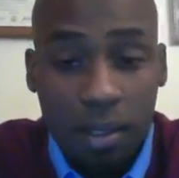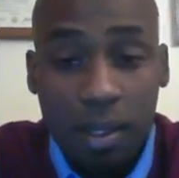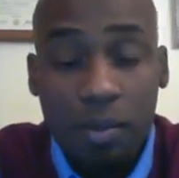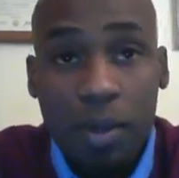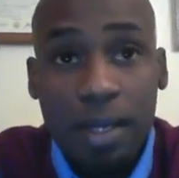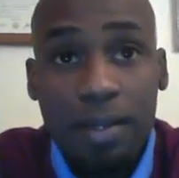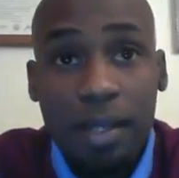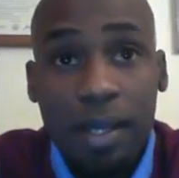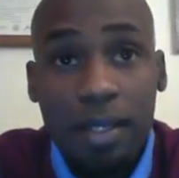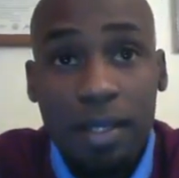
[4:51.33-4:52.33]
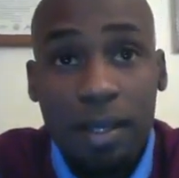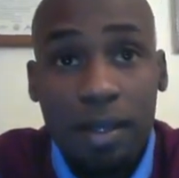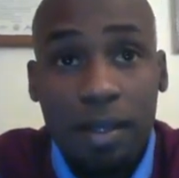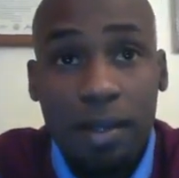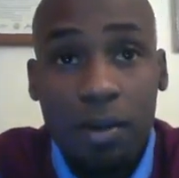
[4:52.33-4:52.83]
Another way that they
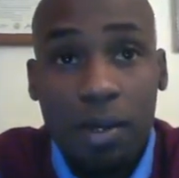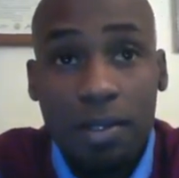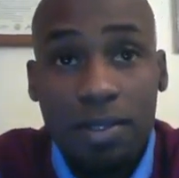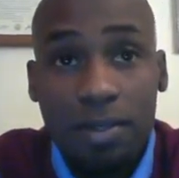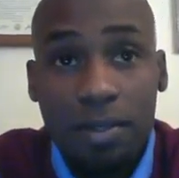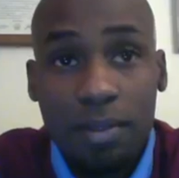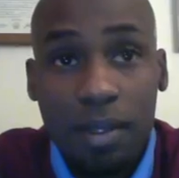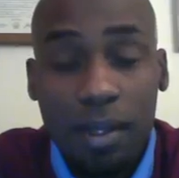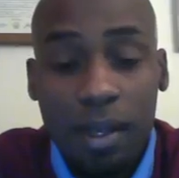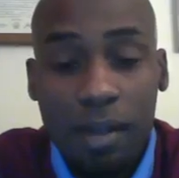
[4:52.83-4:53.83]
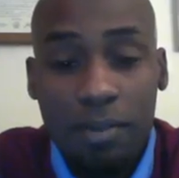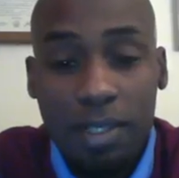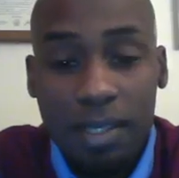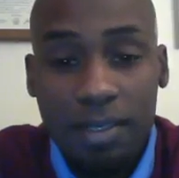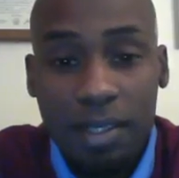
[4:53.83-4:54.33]
coerce
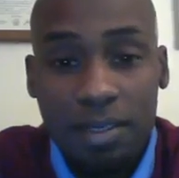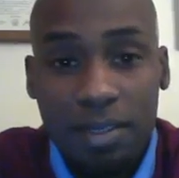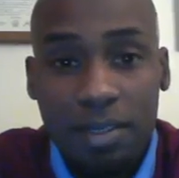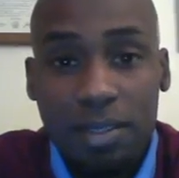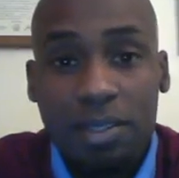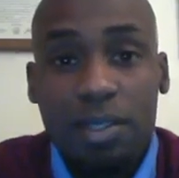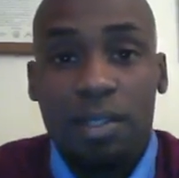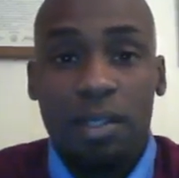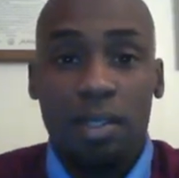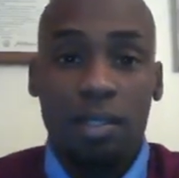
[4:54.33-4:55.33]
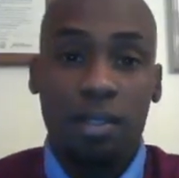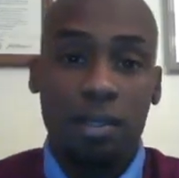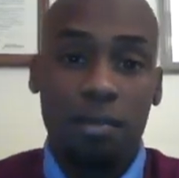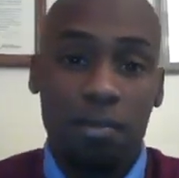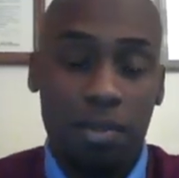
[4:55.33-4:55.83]
everyday citizens into
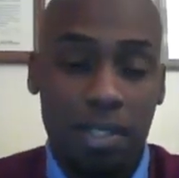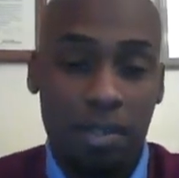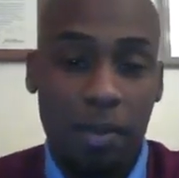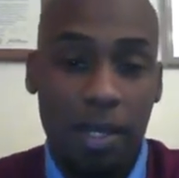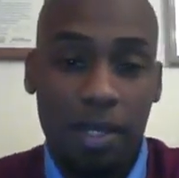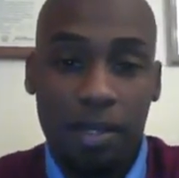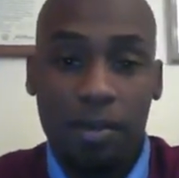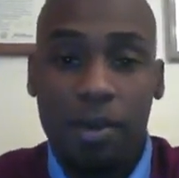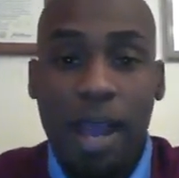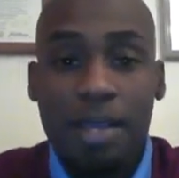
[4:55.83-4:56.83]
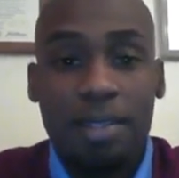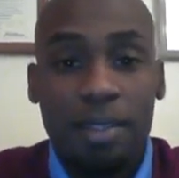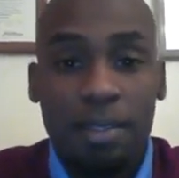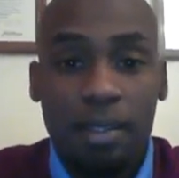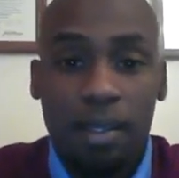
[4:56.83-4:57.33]
participating in
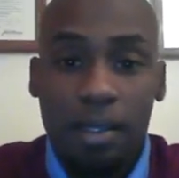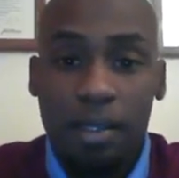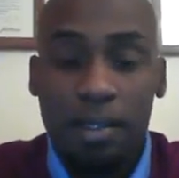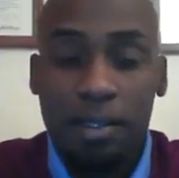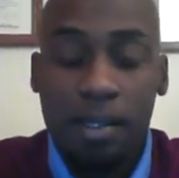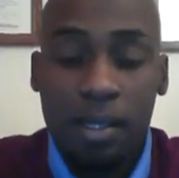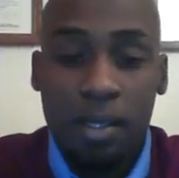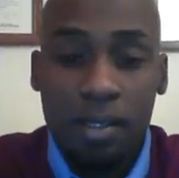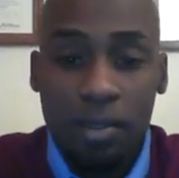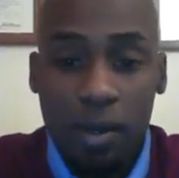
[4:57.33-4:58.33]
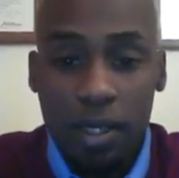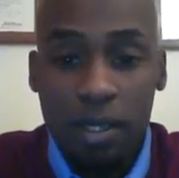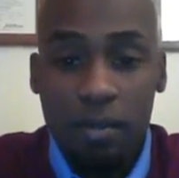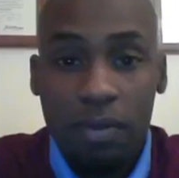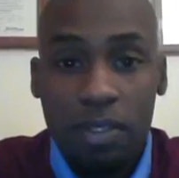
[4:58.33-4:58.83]
harassing targeted
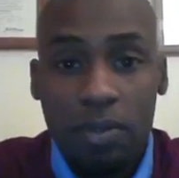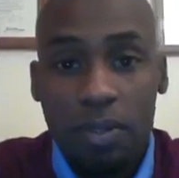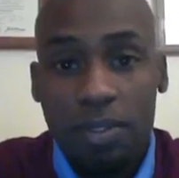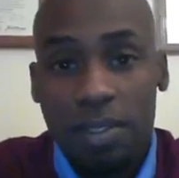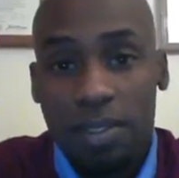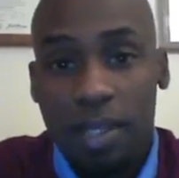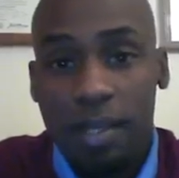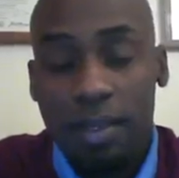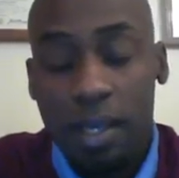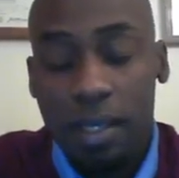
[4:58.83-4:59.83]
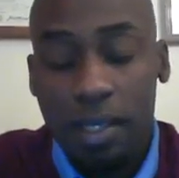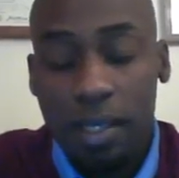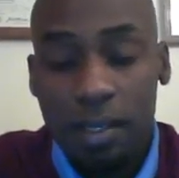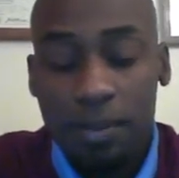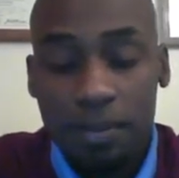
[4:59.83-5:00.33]
individuals is that they
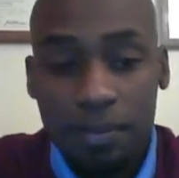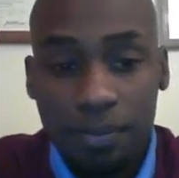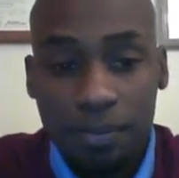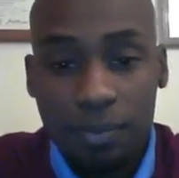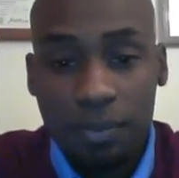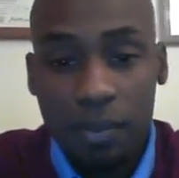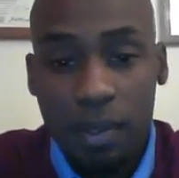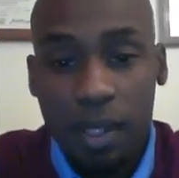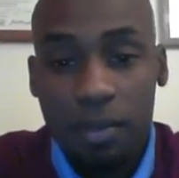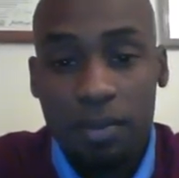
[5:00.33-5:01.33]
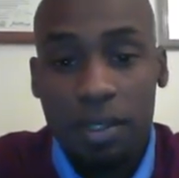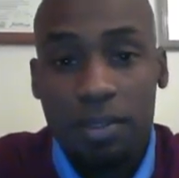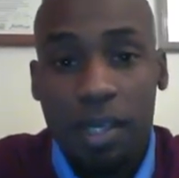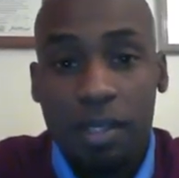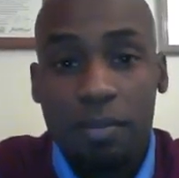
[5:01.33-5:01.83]

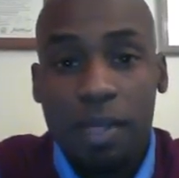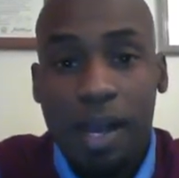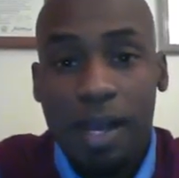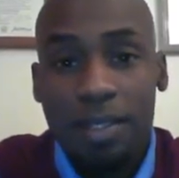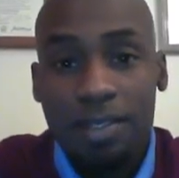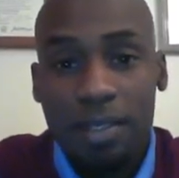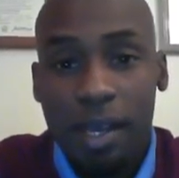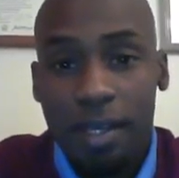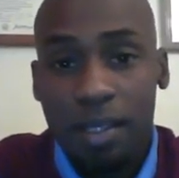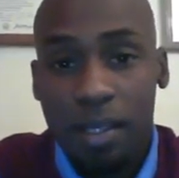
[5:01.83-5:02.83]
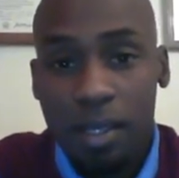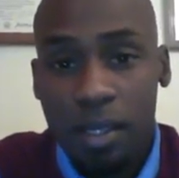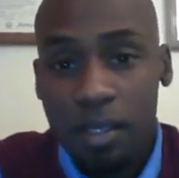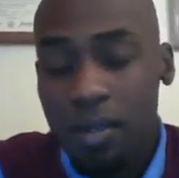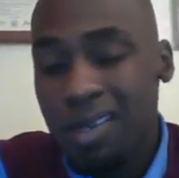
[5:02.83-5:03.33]
They'll tell them lies like
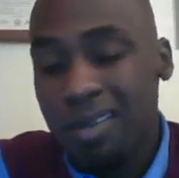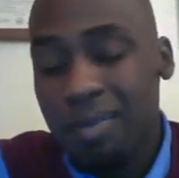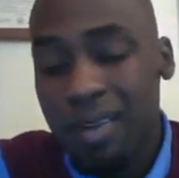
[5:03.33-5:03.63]
you're under